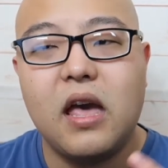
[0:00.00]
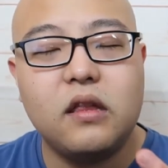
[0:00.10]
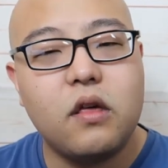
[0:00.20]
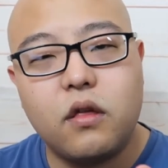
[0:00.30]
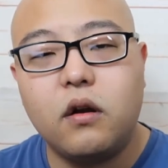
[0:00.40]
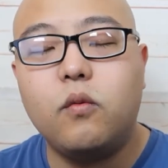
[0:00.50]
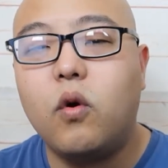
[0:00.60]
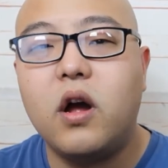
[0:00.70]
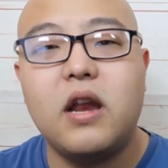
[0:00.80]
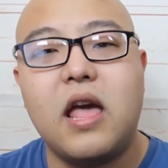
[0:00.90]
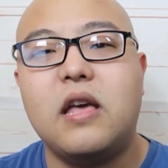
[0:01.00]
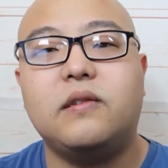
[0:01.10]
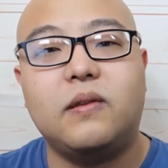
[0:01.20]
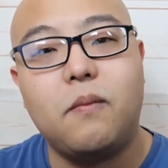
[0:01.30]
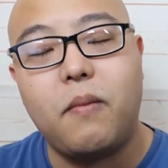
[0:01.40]
And the third one
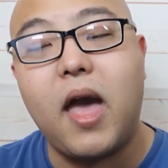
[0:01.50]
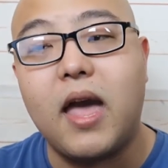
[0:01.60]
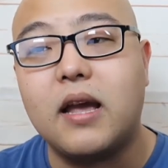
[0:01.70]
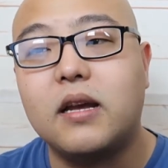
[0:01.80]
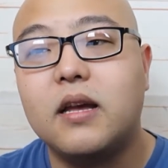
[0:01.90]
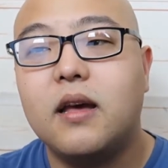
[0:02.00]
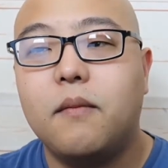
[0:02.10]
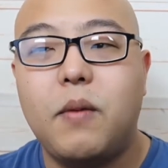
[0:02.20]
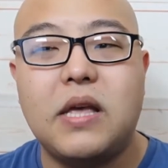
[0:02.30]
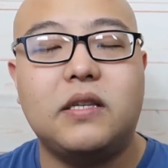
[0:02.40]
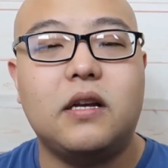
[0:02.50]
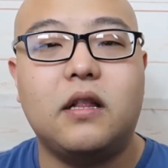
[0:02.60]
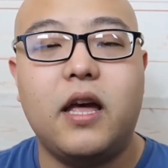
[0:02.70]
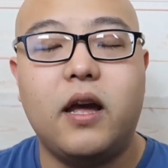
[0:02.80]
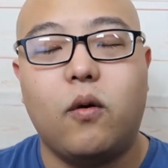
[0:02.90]
is the bank,
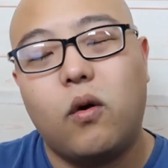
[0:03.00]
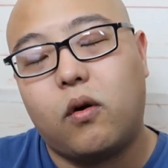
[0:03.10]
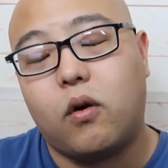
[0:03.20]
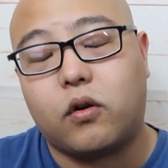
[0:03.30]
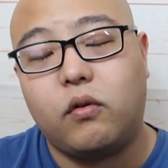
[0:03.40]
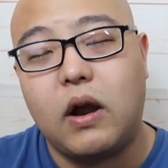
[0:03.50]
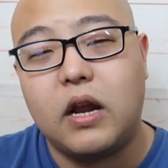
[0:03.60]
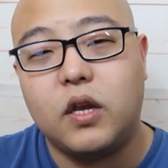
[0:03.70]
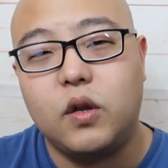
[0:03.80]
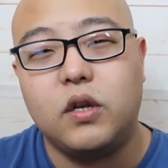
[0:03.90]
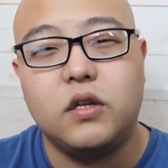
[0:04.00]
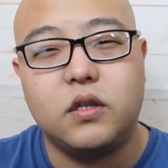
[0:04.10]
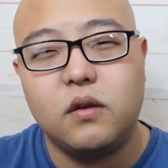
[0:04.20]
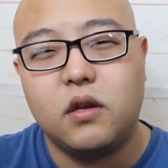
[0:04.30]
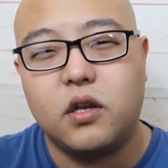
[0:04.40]
basically, or credit
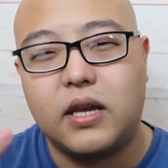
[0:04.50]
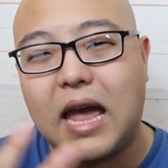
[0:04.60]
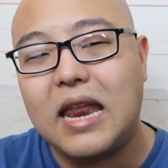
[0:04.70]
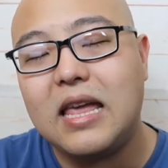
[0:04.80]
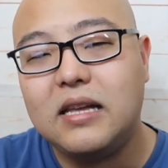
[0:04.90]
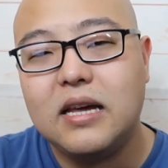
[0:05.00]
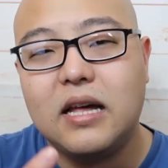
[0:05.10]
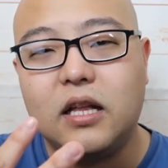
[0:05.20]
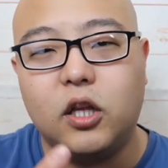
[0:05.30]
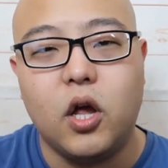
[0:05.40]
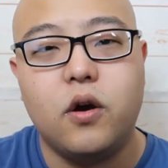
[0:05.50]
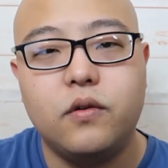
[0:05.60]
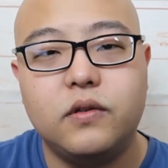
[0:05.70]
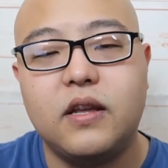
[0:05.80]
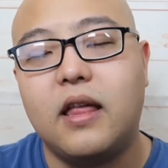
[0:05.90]
unions, getting
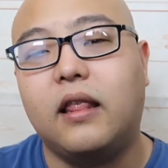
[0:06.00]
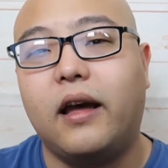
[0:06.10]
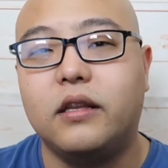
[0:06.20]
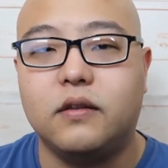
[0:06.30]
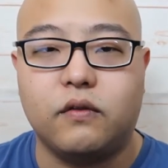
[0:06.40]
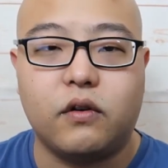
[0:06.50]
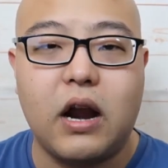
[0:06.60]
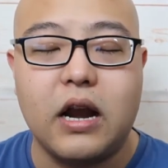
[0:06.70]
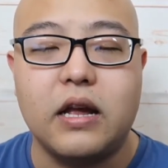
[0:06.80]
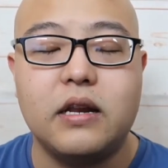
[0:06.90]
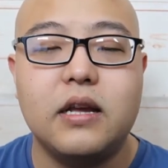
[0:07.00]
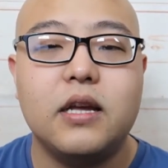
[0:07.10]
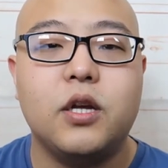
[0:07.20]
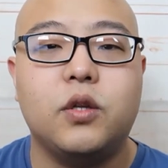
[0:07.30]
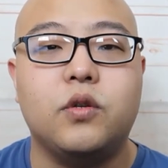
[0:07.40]
loans and lines of credit
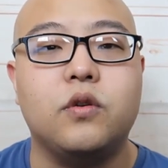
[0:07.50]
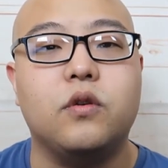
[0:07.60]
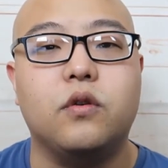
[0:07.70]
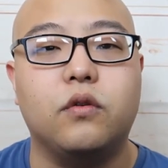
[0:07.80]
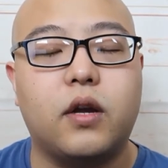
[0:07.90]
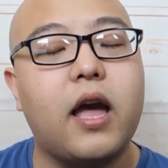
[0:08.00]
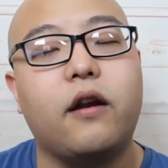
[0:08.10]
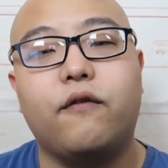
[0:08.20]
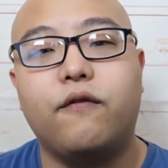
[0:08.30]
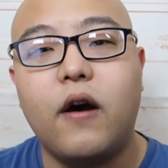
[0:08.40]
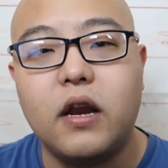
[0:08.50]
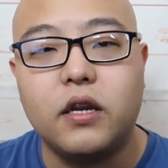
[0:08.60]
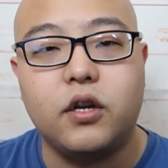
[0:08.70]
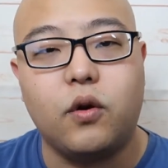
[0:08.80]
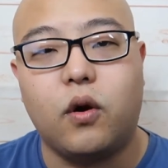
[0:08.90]
to kind of
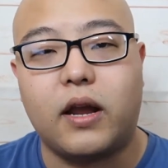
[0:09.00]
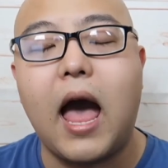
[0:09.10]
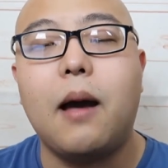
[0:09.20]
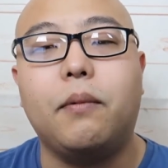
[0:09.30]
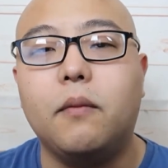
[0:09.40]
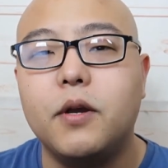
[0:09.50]
fund your capital.